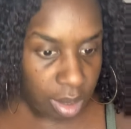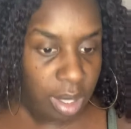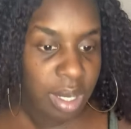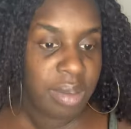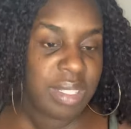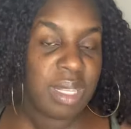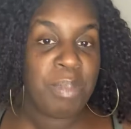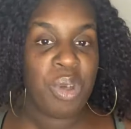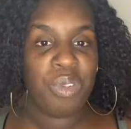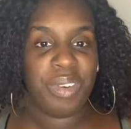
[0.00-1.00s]
Oh, it's a
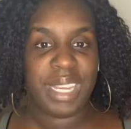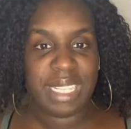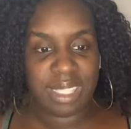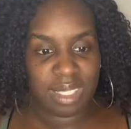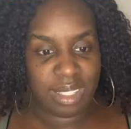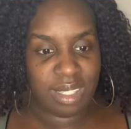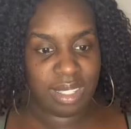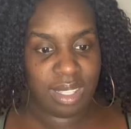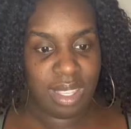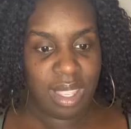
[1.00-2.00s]
boat race.
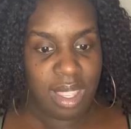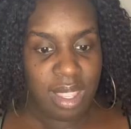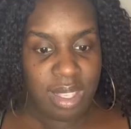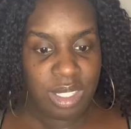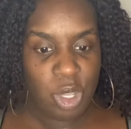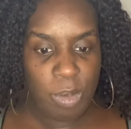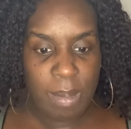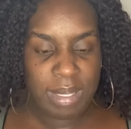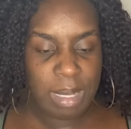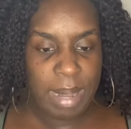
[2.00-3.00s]
So
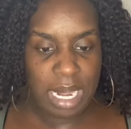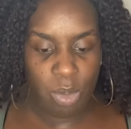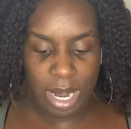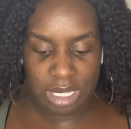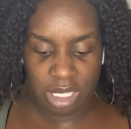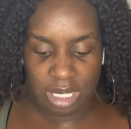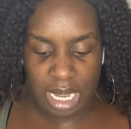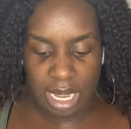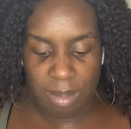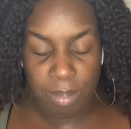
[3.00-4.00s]
maybe somebody watches
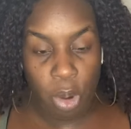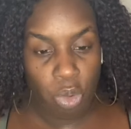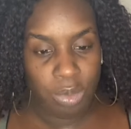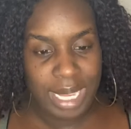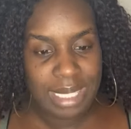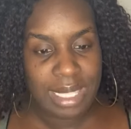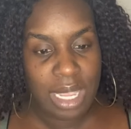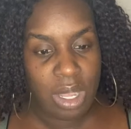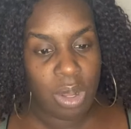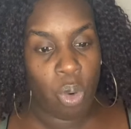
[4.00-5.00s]
boat
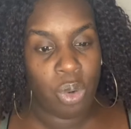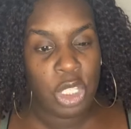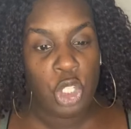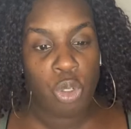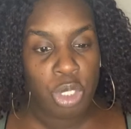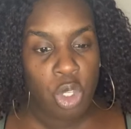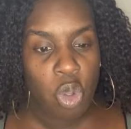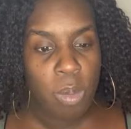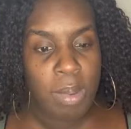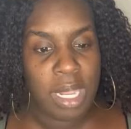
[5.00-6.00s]
racing on
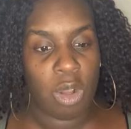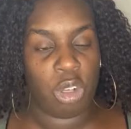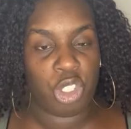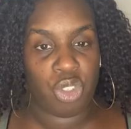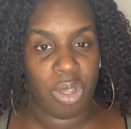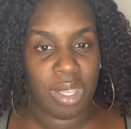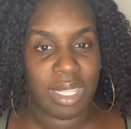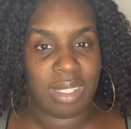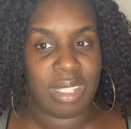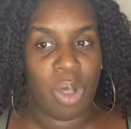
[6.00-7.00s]
YouTube in Australia.
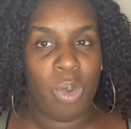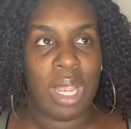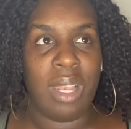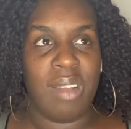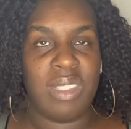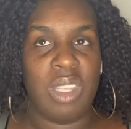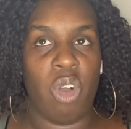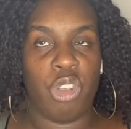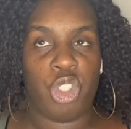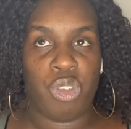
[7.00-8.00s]
So someone loves the
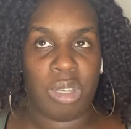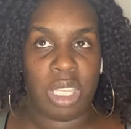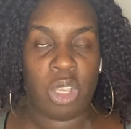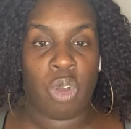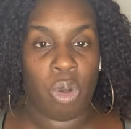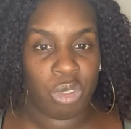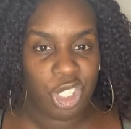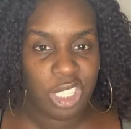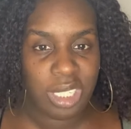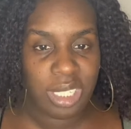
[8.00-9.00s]
Australian
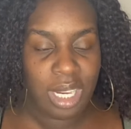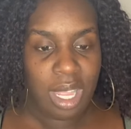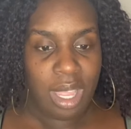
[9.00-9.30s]
culture.